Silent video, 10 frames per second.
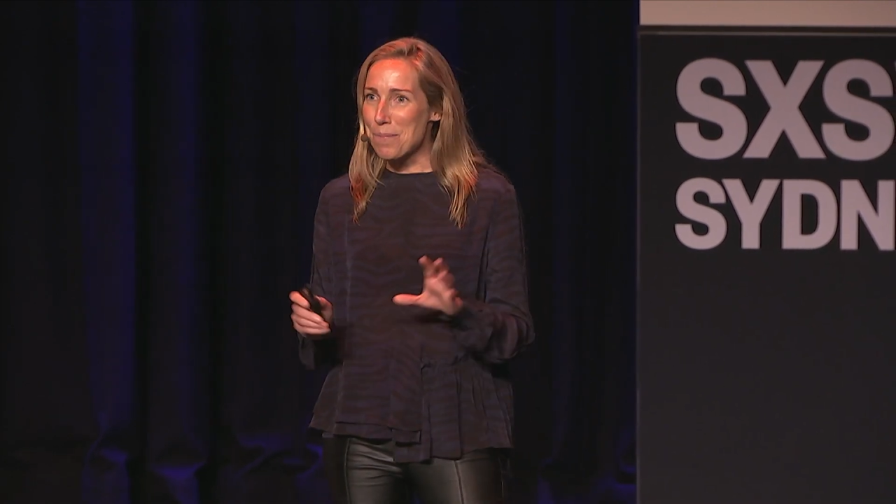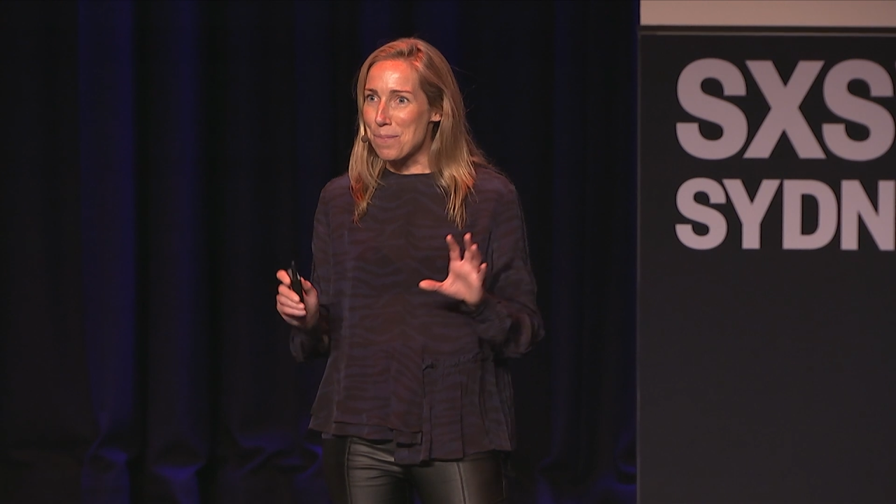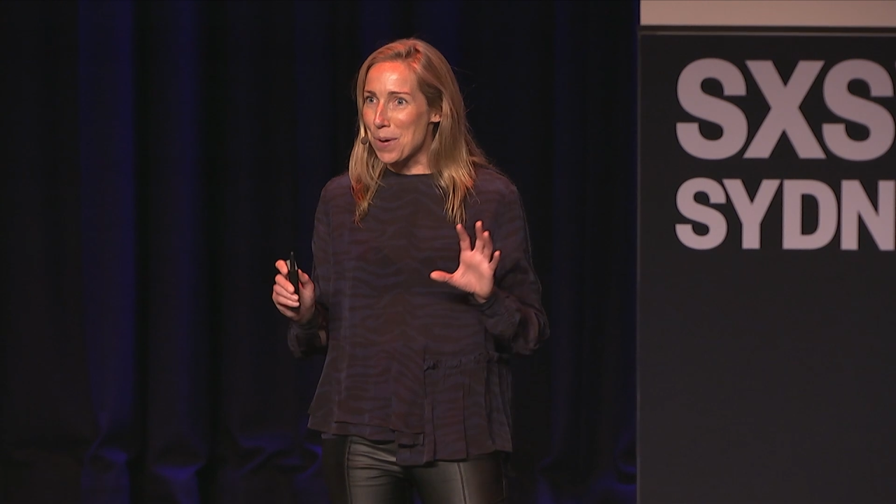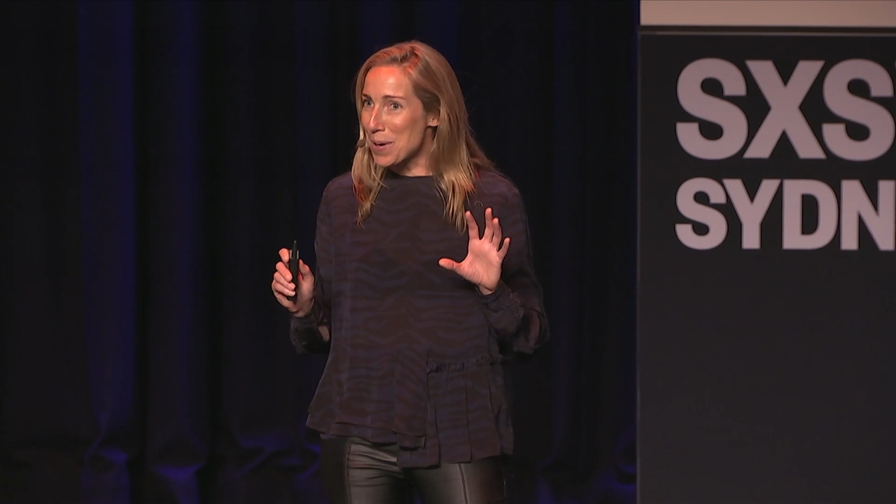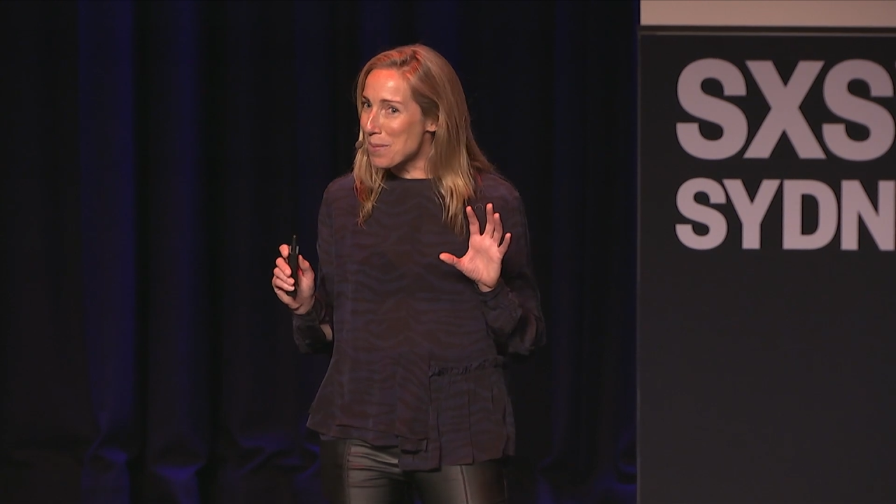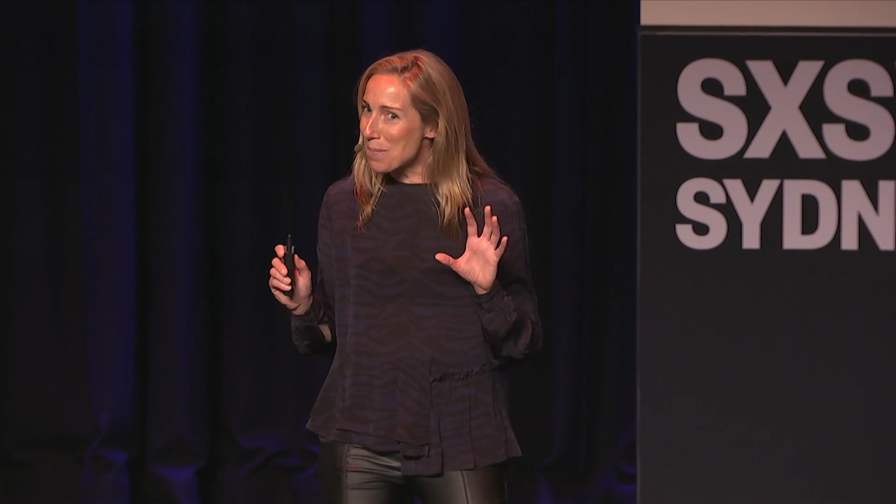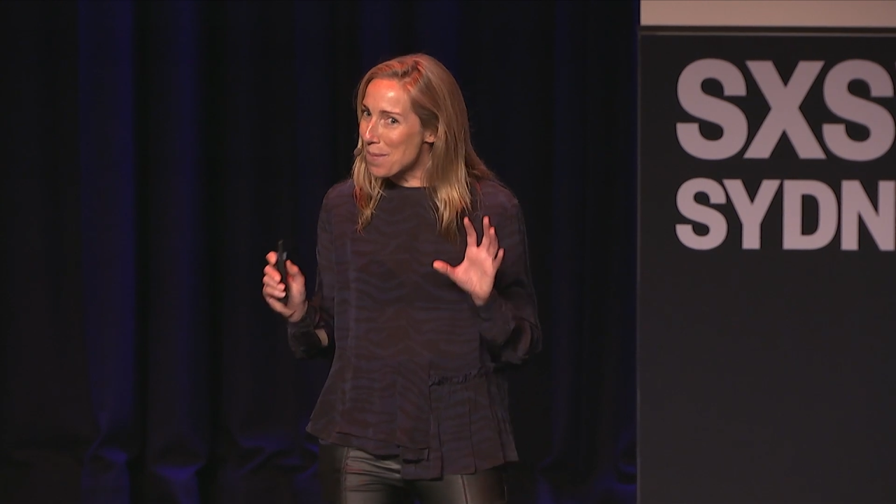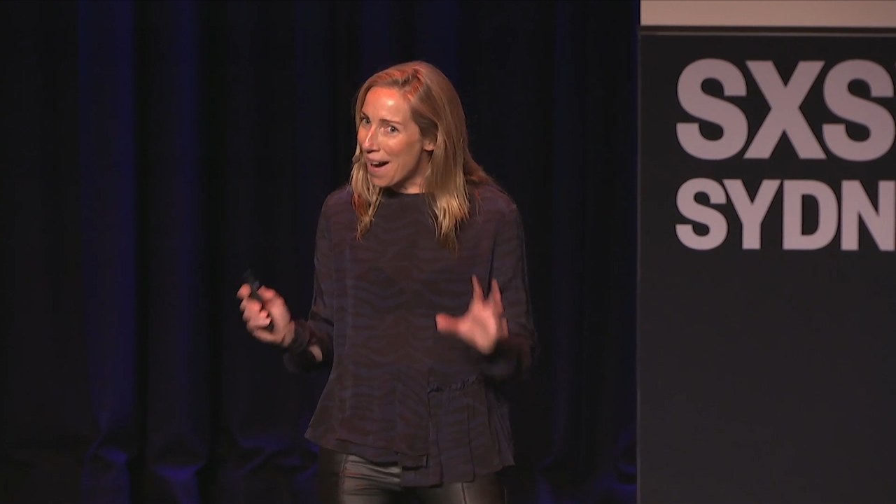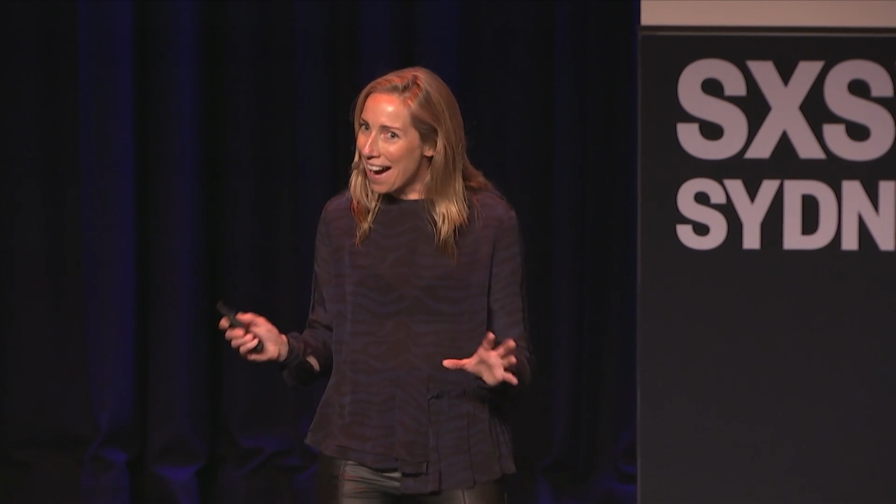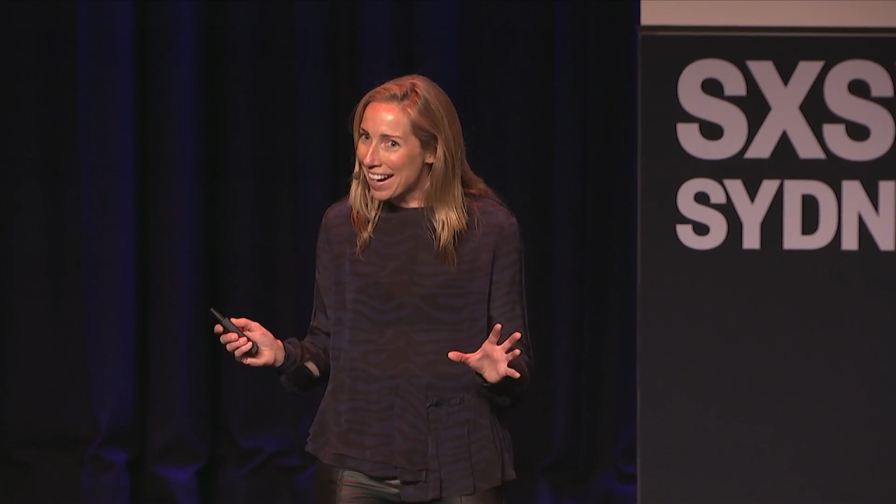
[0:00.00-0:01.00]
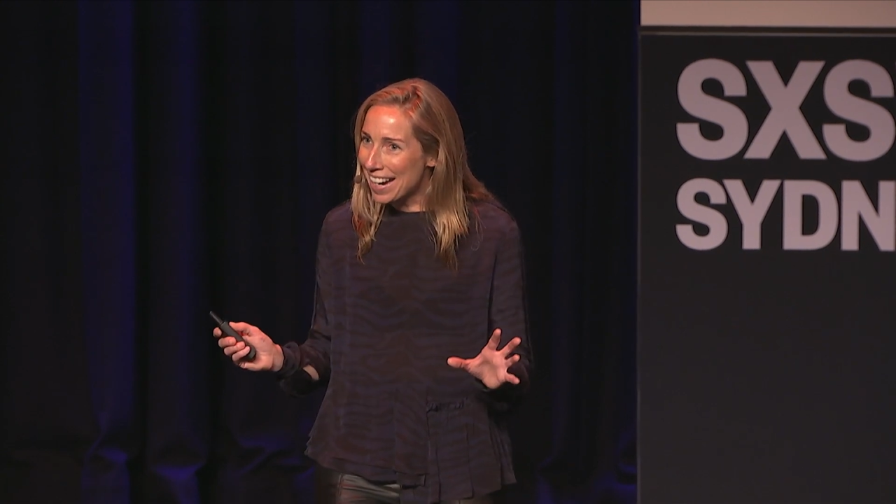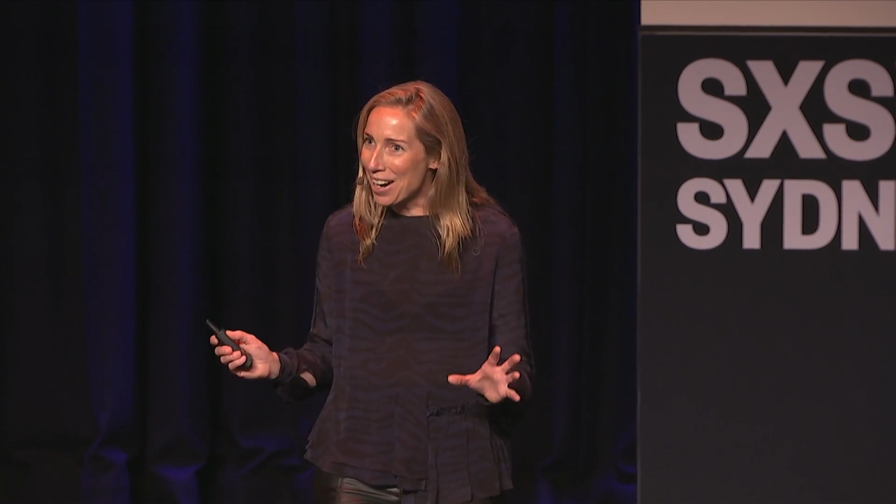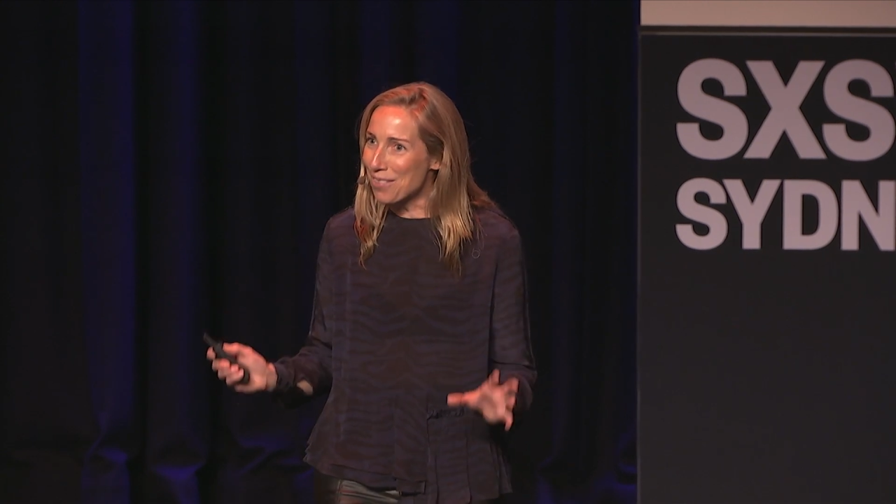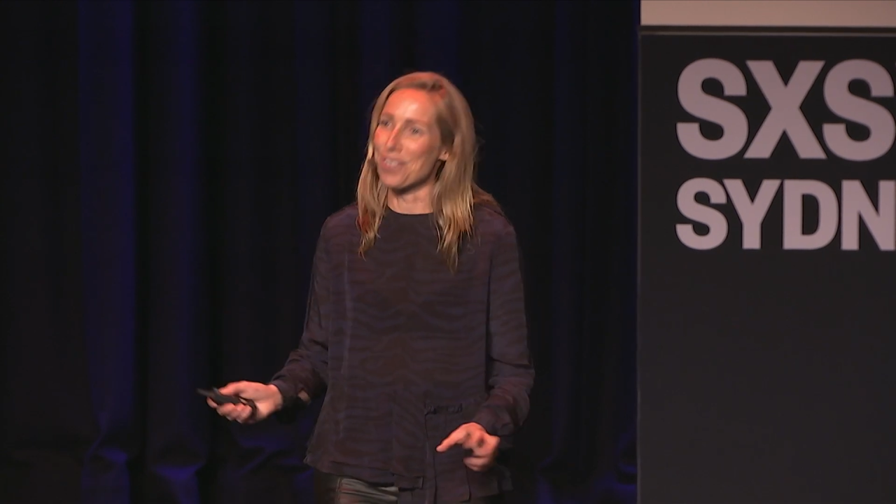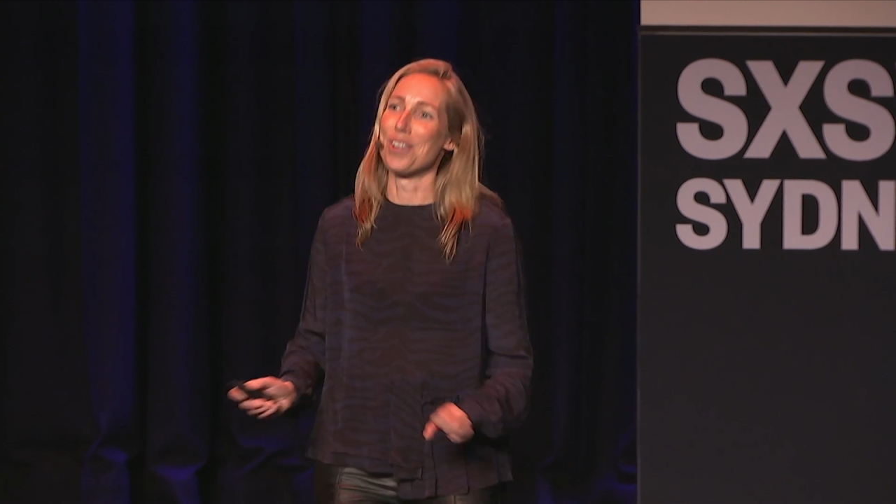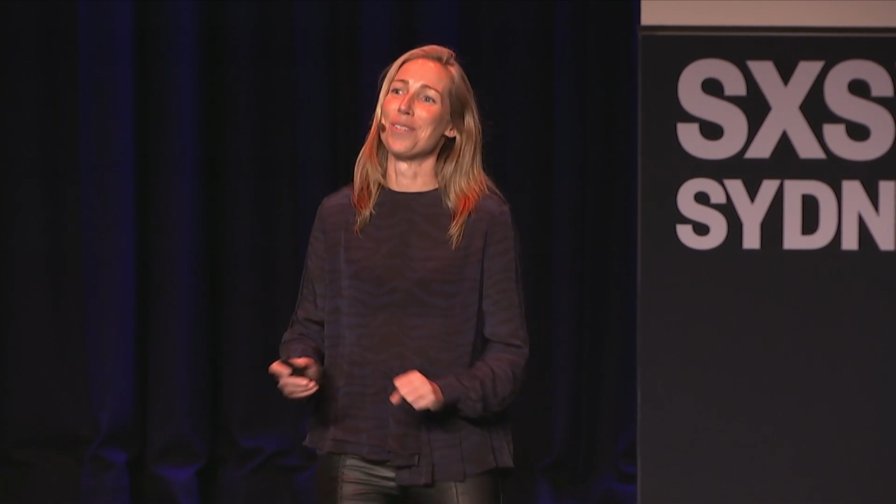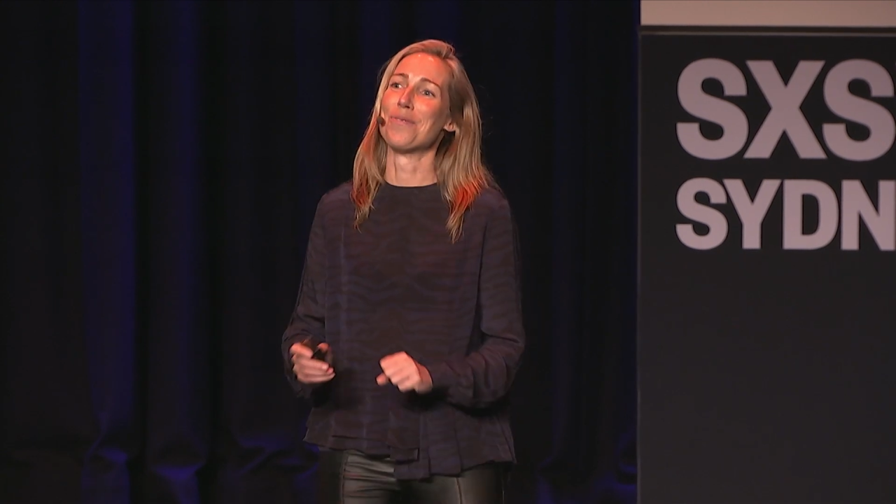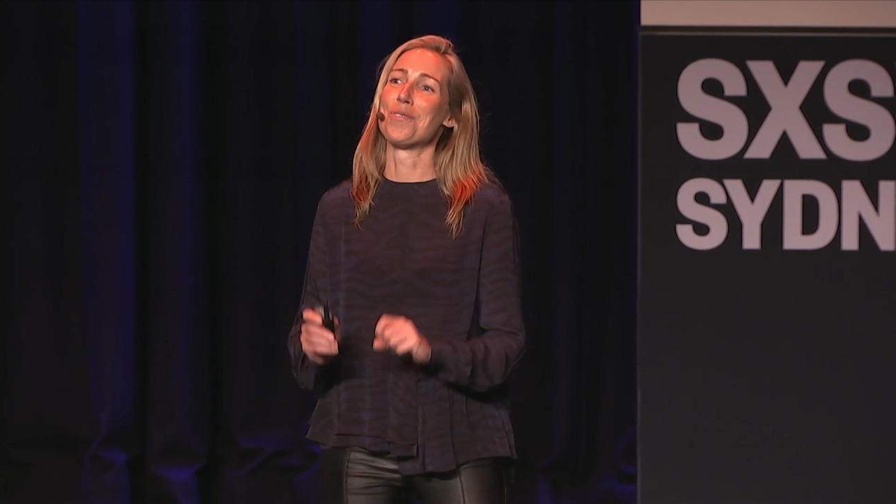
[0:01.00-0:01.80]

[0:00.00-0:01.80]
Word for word: but we might have room